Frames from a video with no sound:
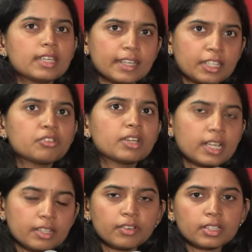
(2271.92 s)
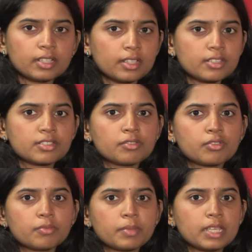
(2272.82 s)
getting you ready for the industry
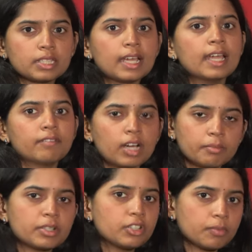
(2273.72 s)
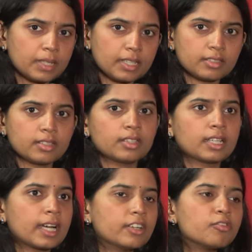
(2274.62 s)
would be the environment you're placed in, the
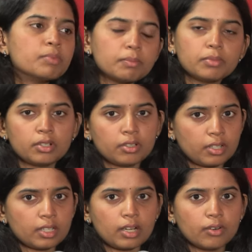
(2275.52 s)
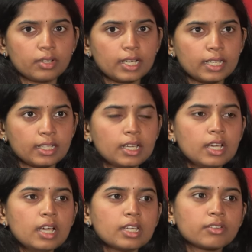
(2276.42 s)
kind of people you're around. And,
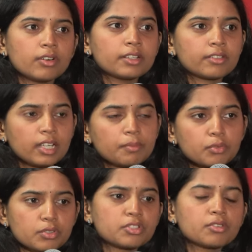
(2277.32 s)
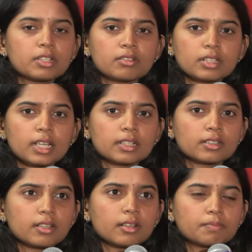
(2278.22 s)
you know, it really puts you into that